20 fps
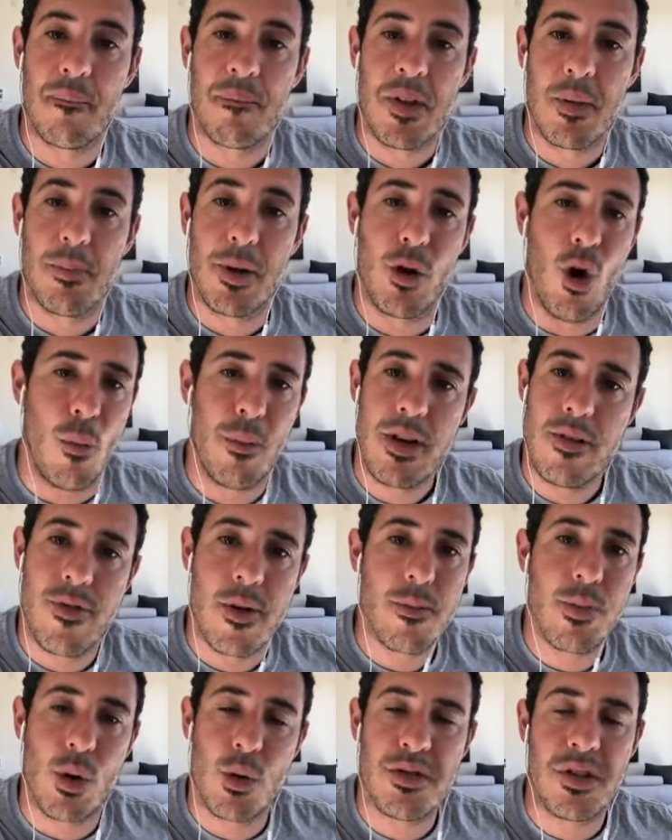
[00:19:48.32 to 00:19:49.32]
but not many fit
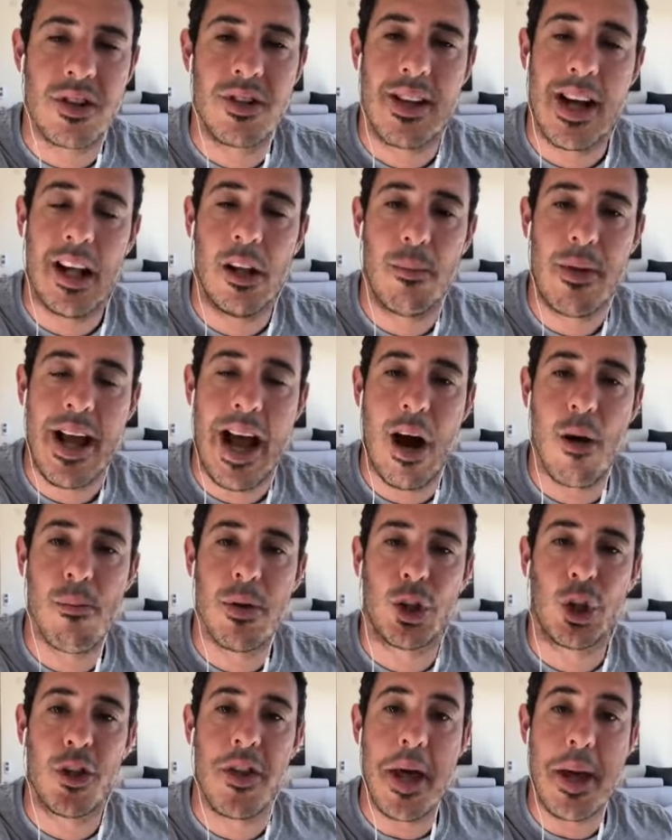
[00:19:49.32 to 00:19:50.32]
pros can tell me how
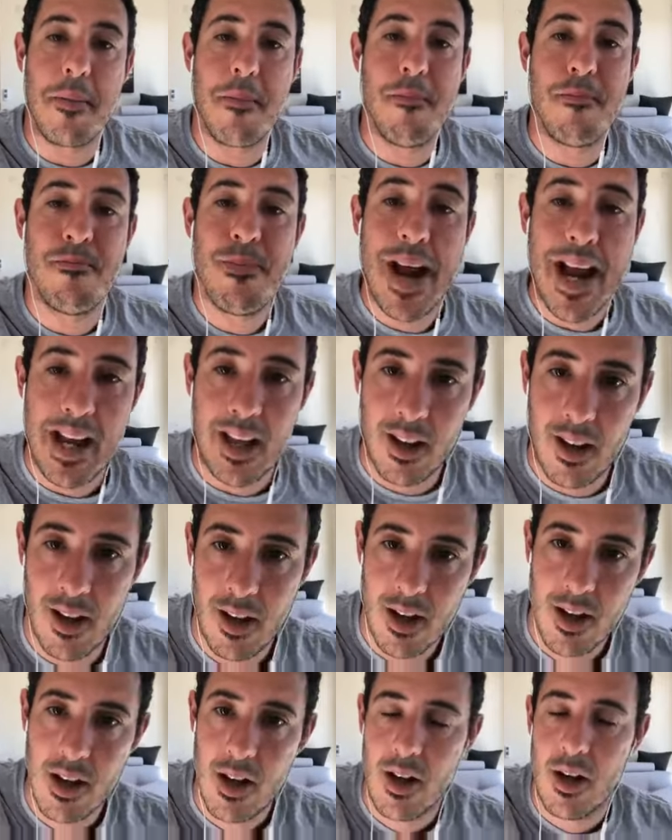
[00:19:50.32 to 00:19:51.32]
much they make
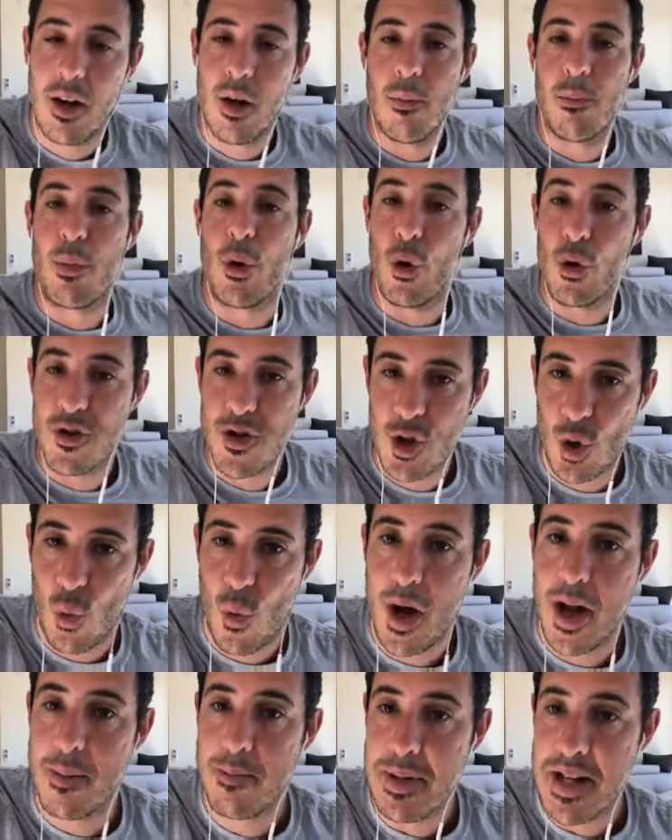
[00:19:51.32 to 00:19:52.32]
per
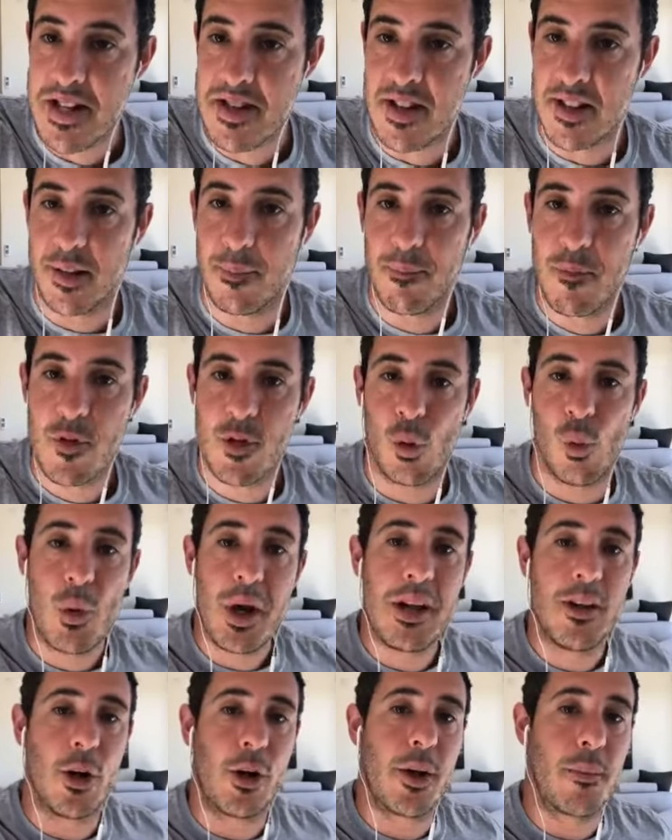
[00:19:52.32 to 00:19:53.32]
square meter. So we
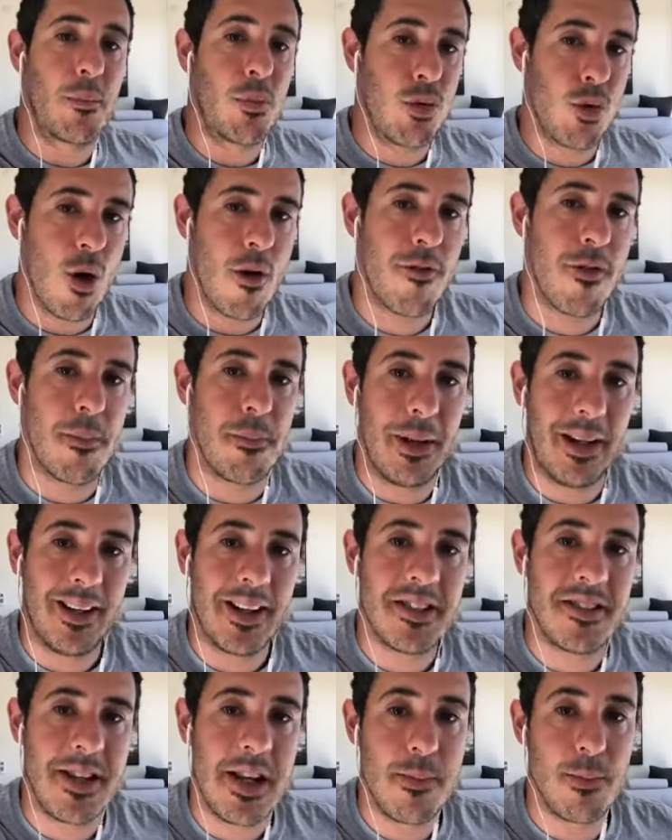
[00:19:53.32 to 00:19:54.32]
look at
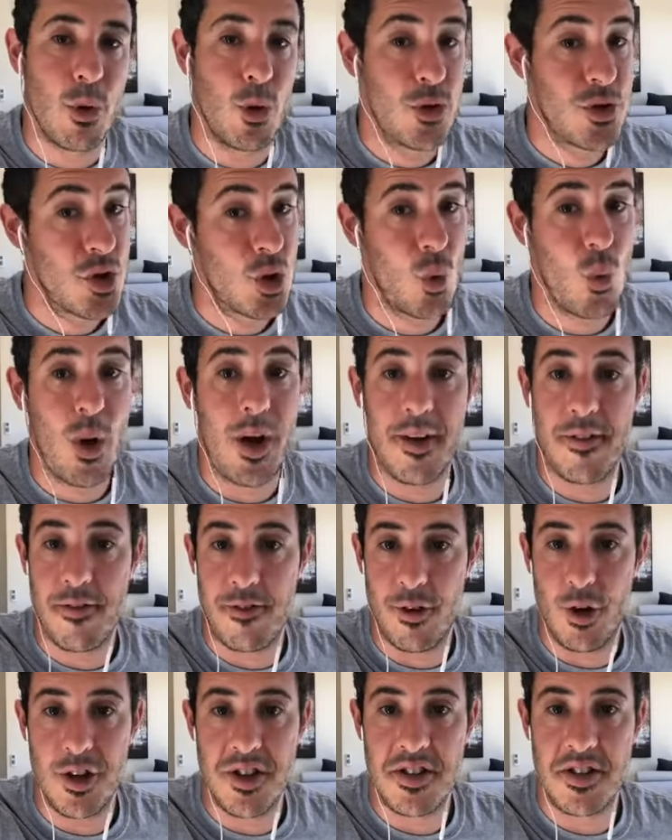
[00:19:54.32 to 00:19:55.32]
profitability per square
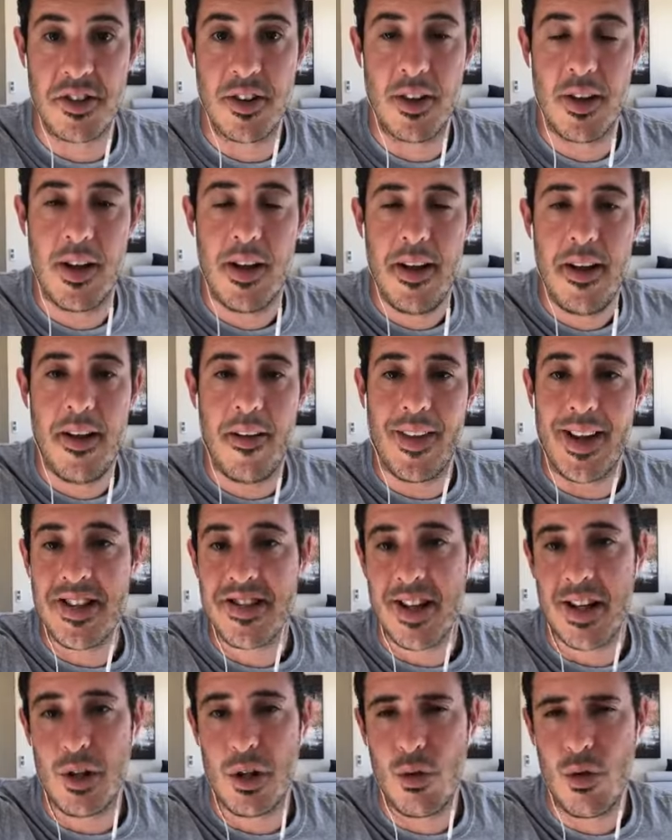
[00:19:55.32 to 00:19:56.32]
foot. That's
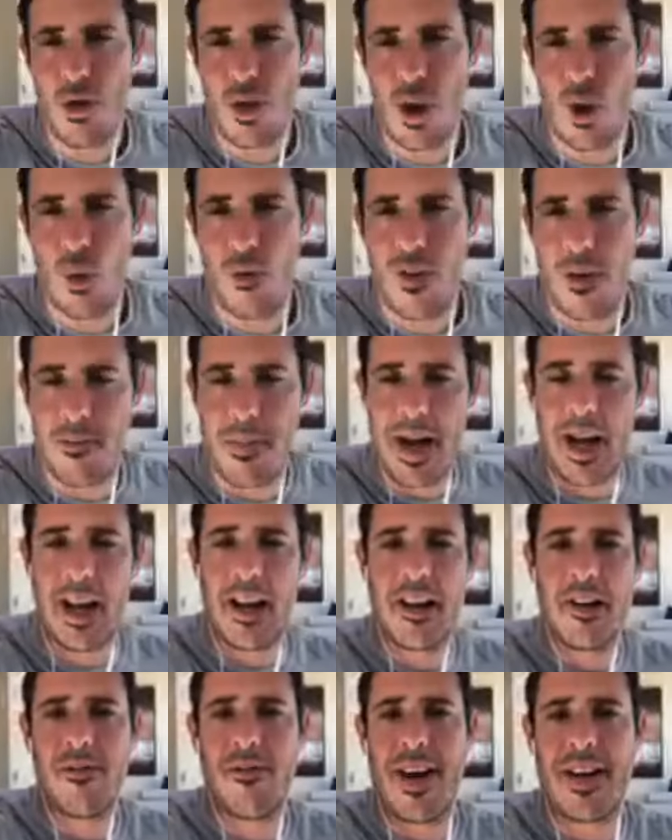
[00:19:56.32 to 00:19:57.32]
how you know if I'm making an
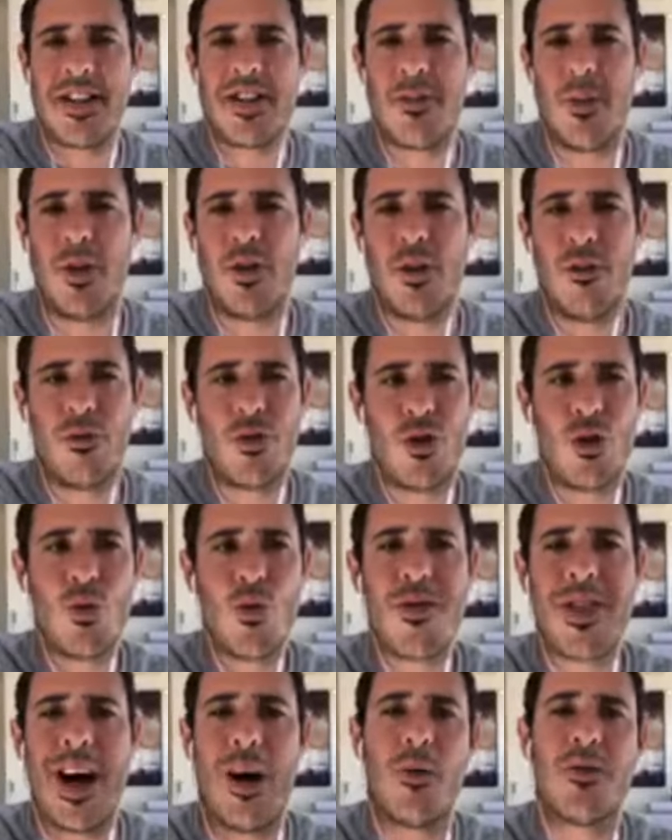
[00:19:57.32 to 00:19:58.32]
investment of
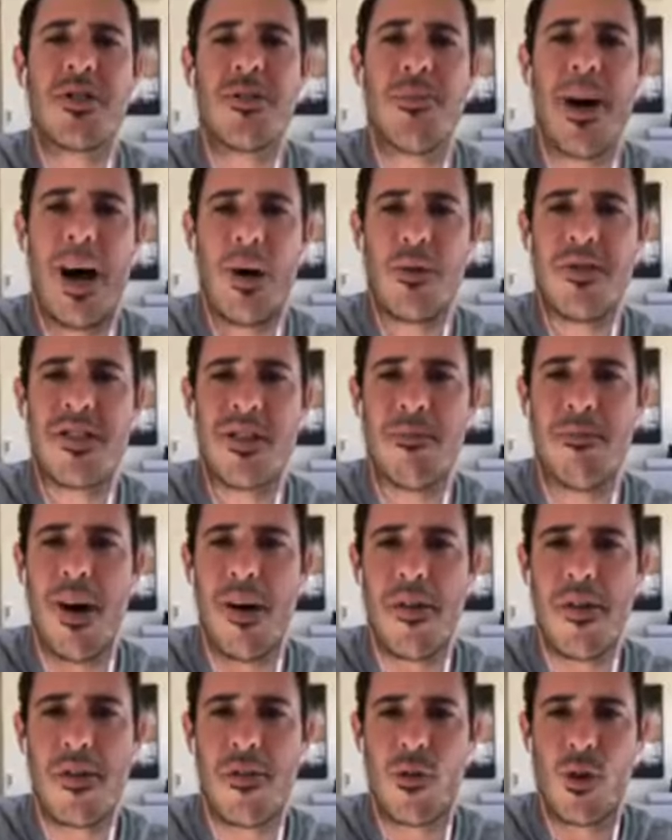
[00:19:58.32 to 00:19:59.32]
£2,000 a
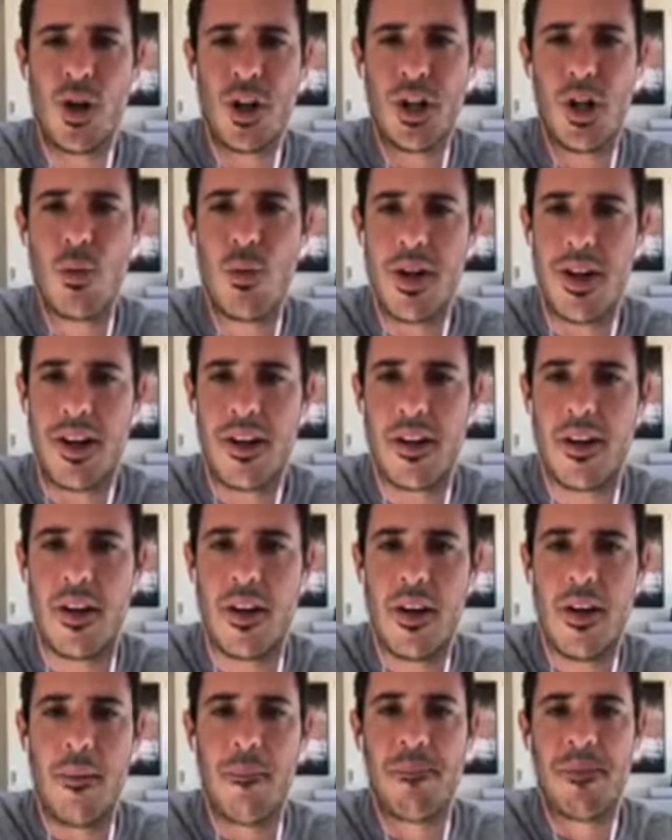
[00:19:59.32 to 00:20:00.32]
month for a unit,
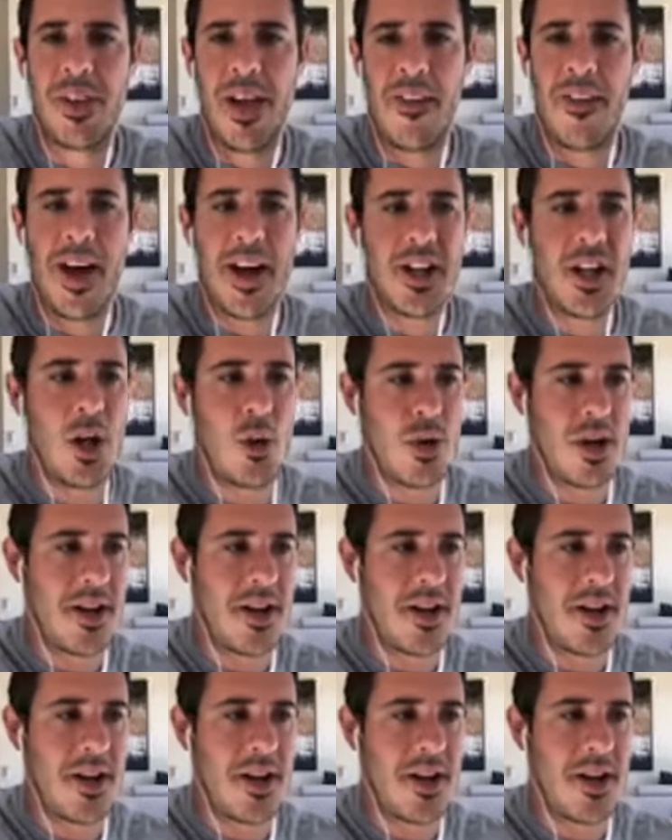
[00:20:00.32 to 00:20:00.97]
and that unit